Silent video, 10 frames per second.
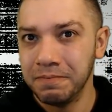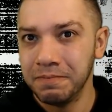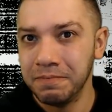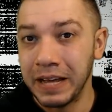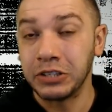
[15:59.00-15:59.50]

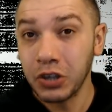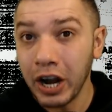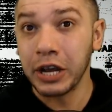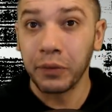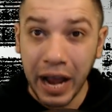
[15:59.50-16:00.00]
And
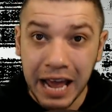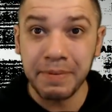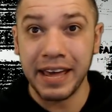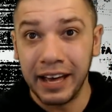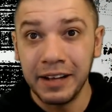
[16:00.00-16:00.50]
Saudi
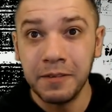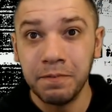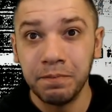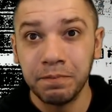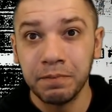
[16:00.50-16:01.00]
Arabia,
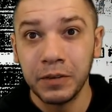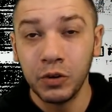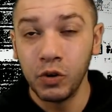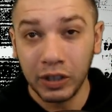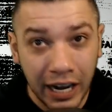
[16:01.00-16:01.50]

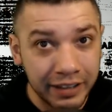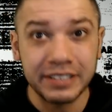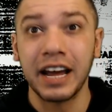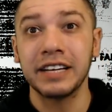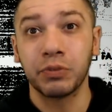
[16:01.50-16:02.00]
who a lot of these guys were